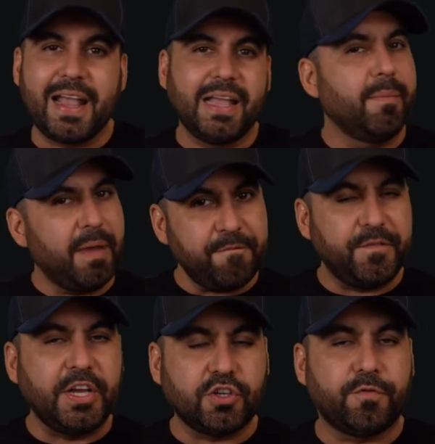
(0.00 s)
and the main
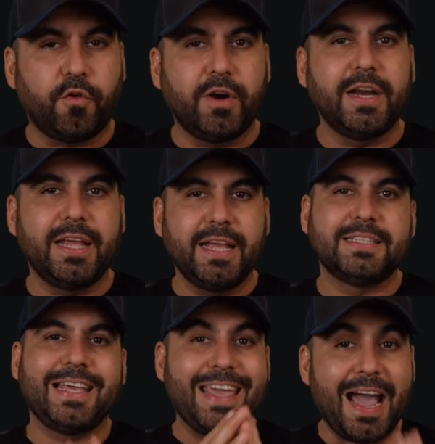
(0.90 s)
feature for it
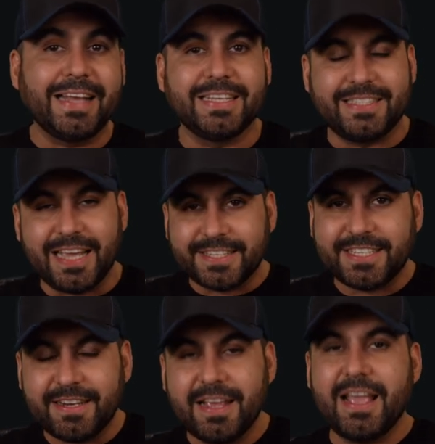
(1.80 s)
is A I
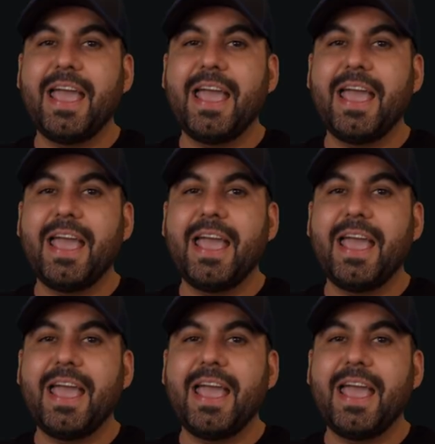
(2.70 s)
detection